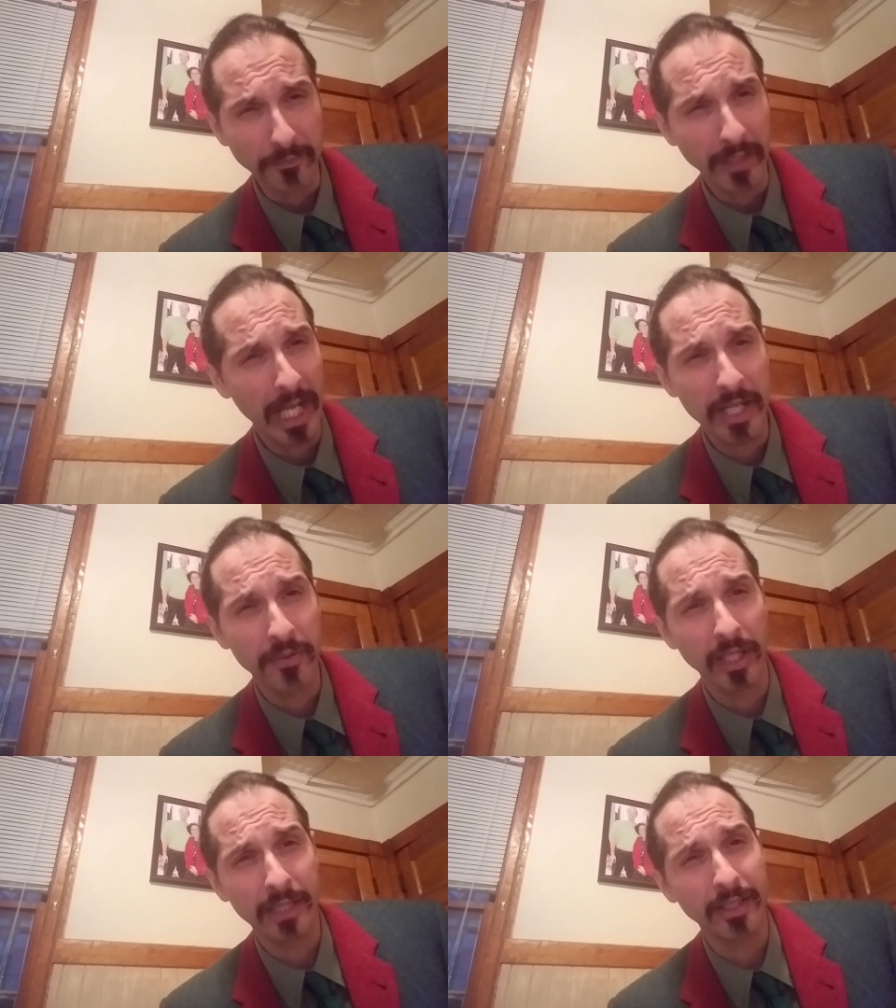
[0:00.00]
I never
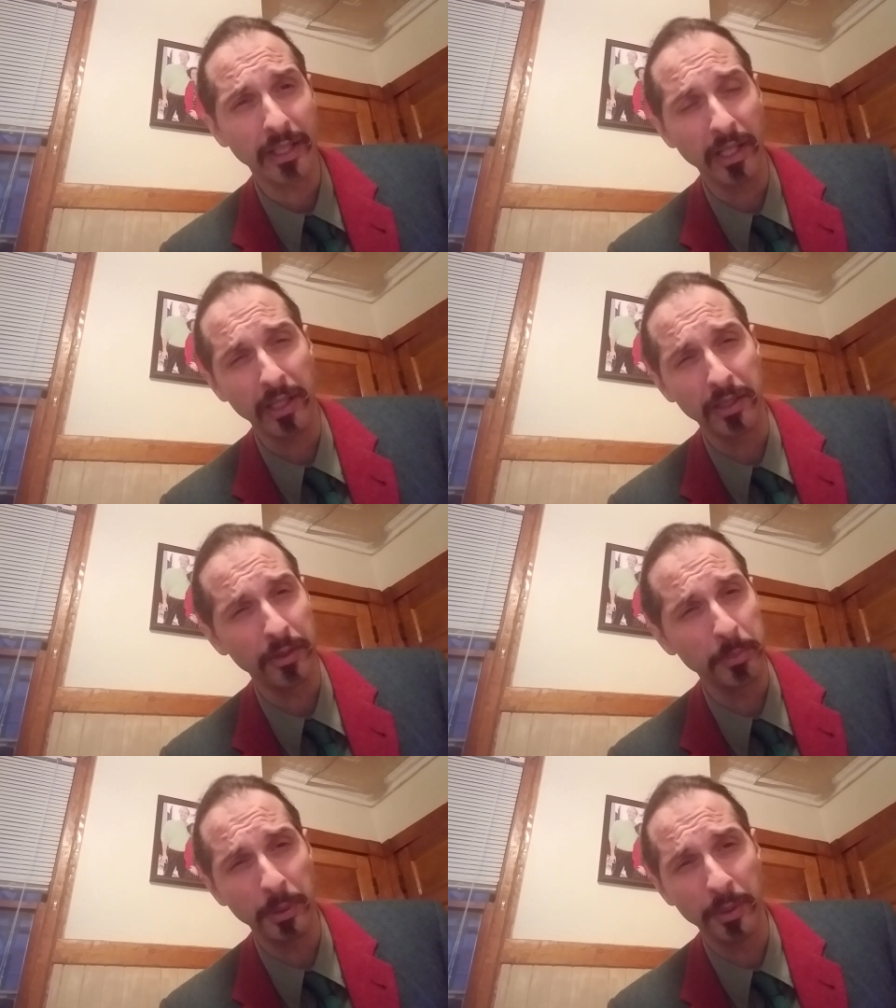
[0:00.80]
liked the color of the
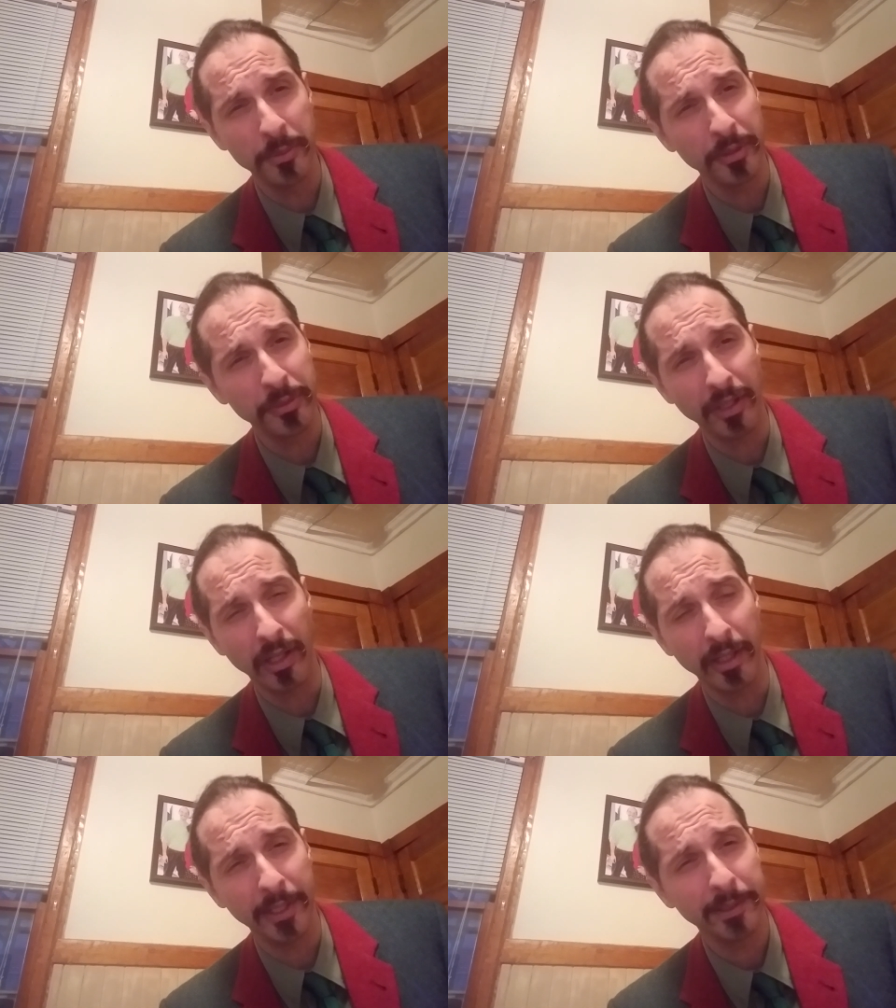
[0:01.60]
Bruins. I'm
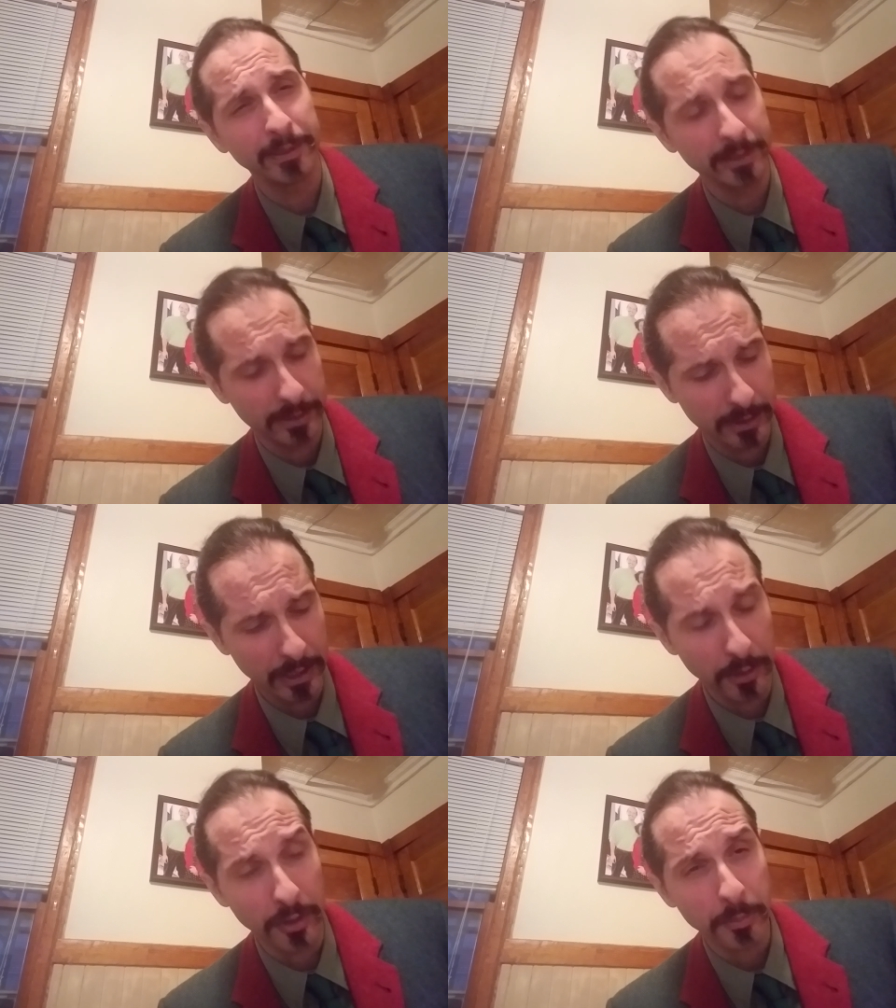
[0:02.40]
sorry. I
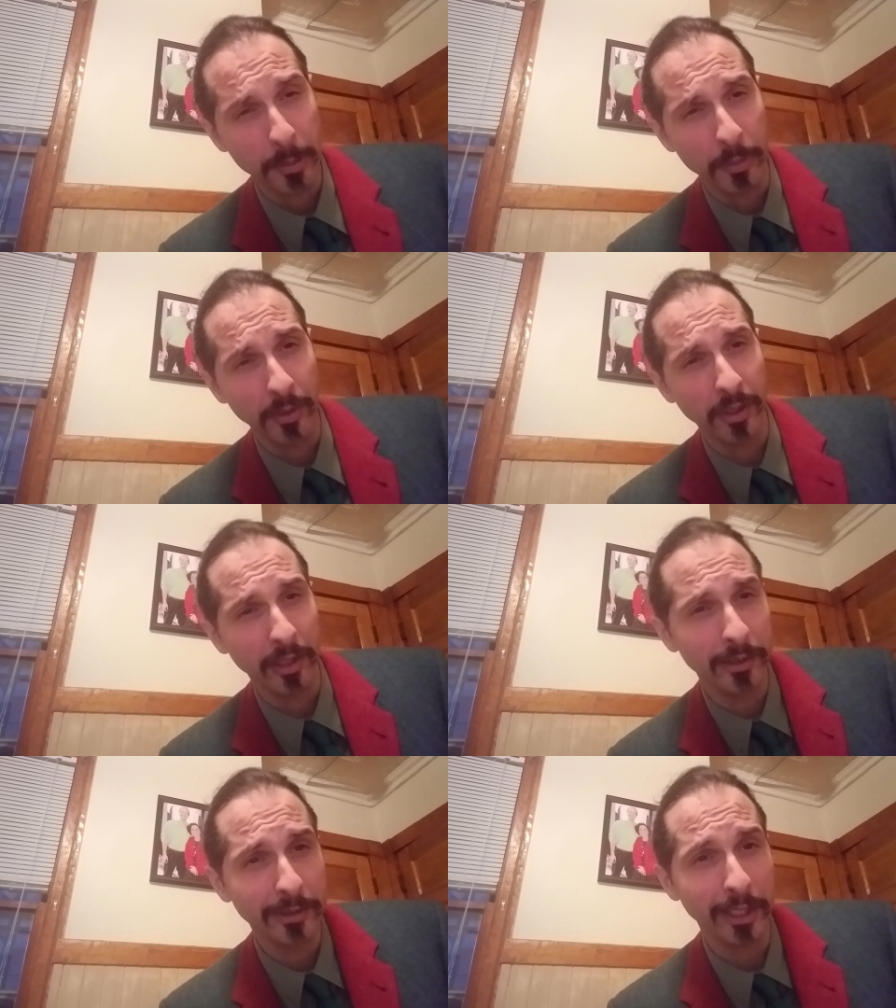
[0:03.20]
know there's people are going to
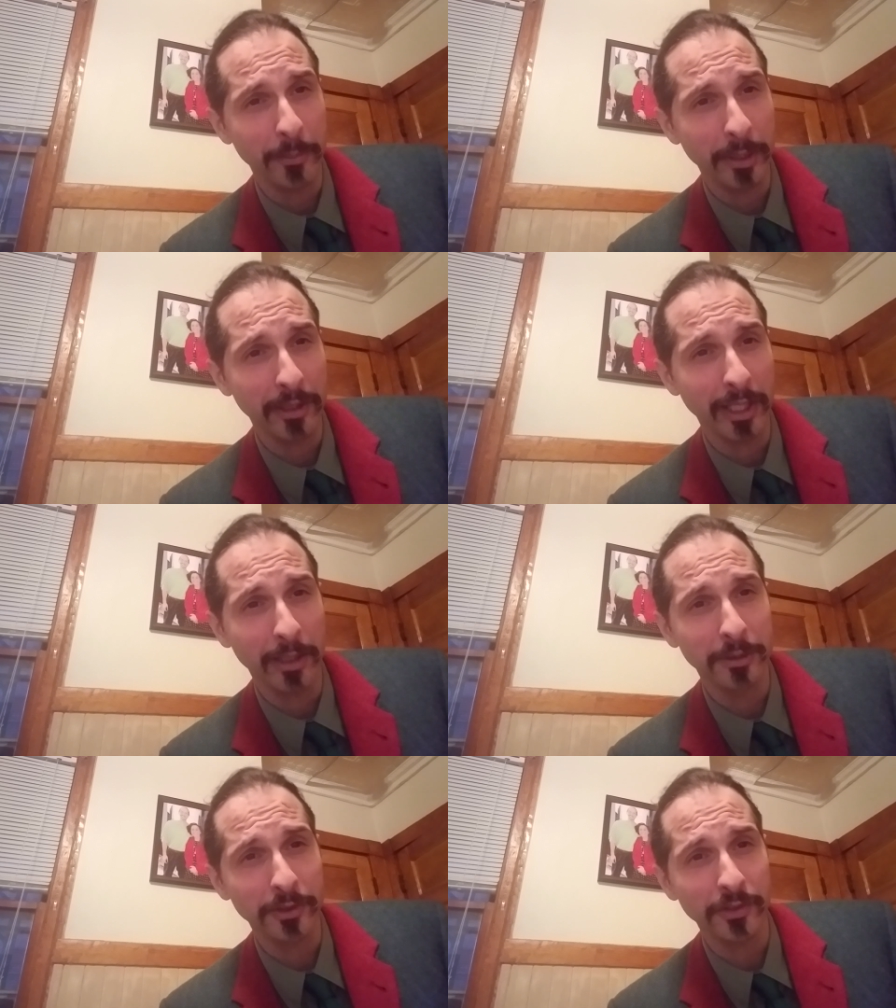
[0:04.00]
hate me now
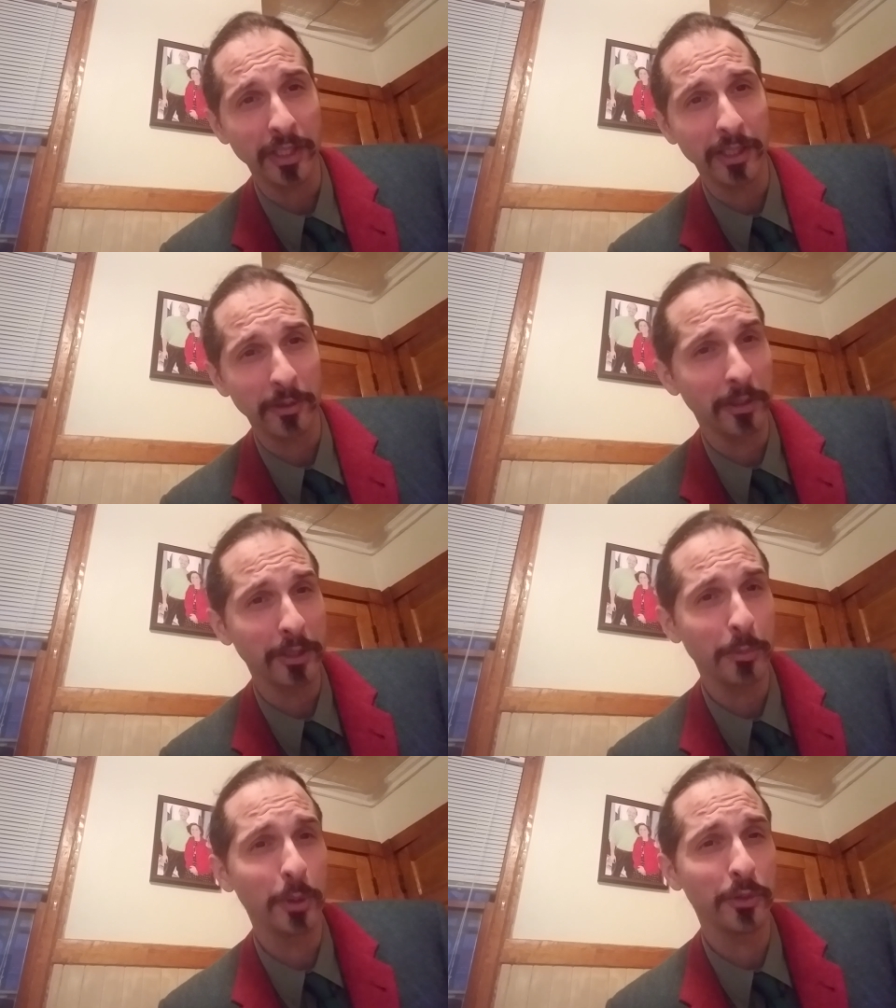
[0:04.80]
because I don't like the
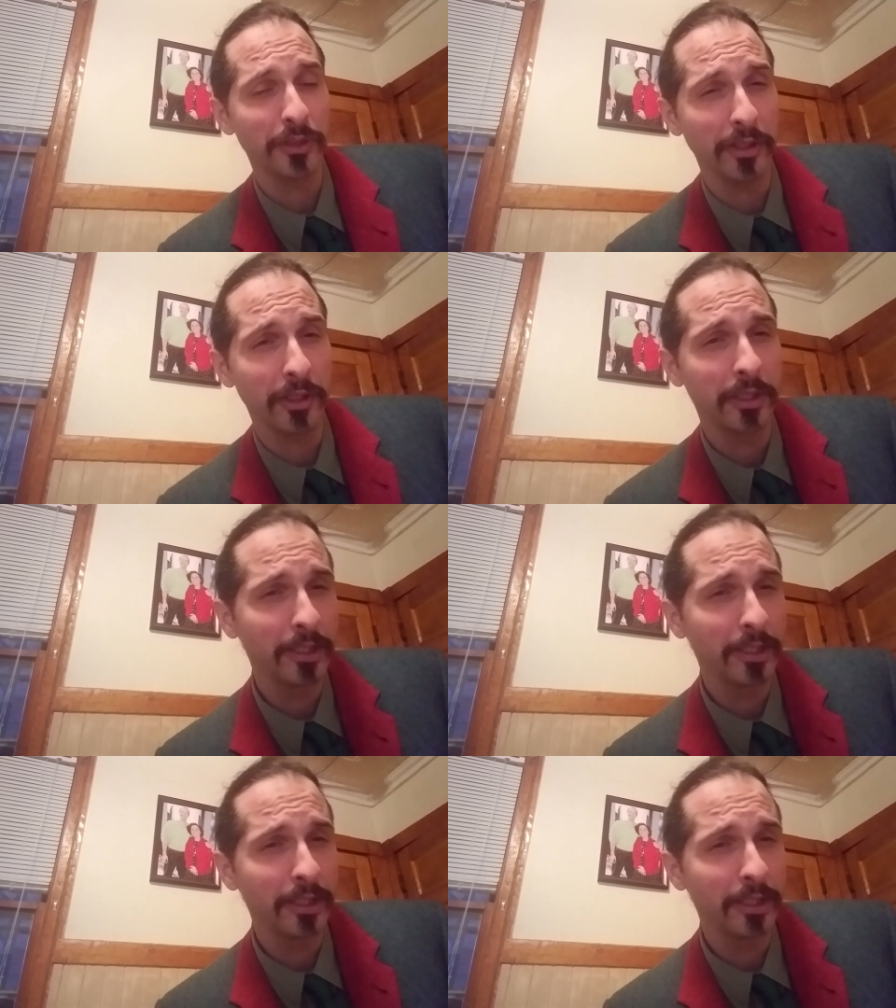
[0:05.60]
Bruins either.